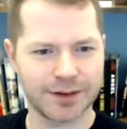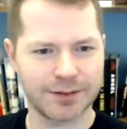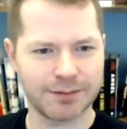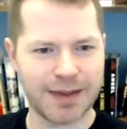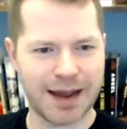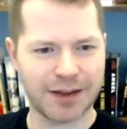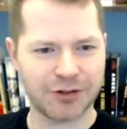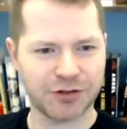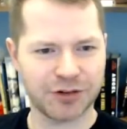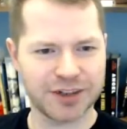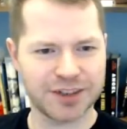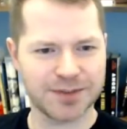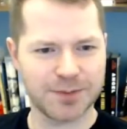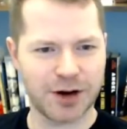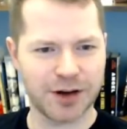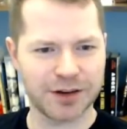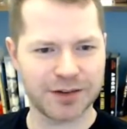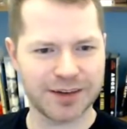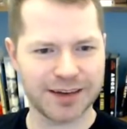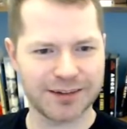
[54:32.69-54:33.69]
Mastering
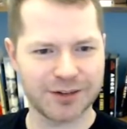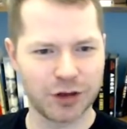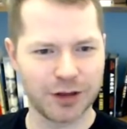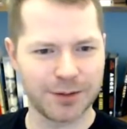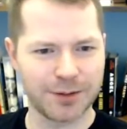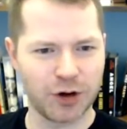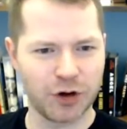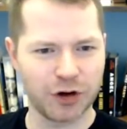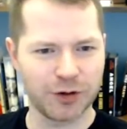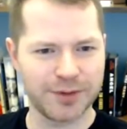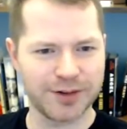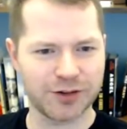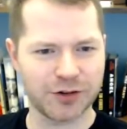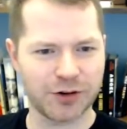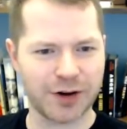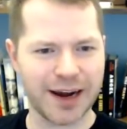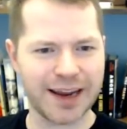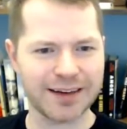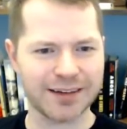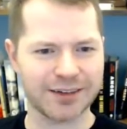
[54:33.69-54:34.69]
Small Stakes No-Limit Hold'em is
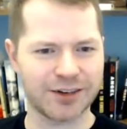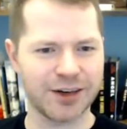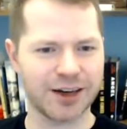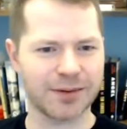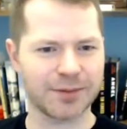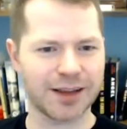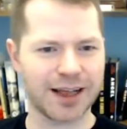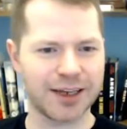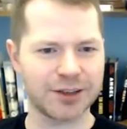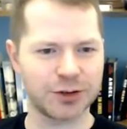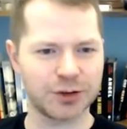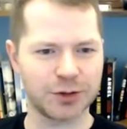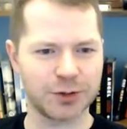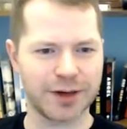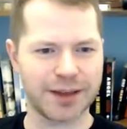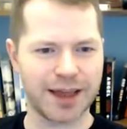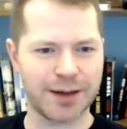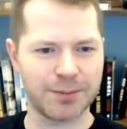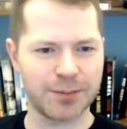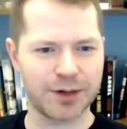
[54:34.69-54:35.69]
great. Good. I'm glad you
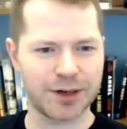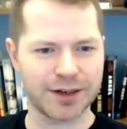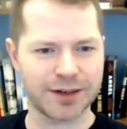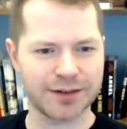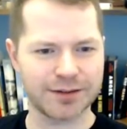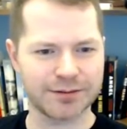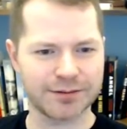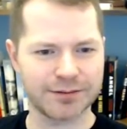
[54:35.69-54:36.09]
enjoyed that book.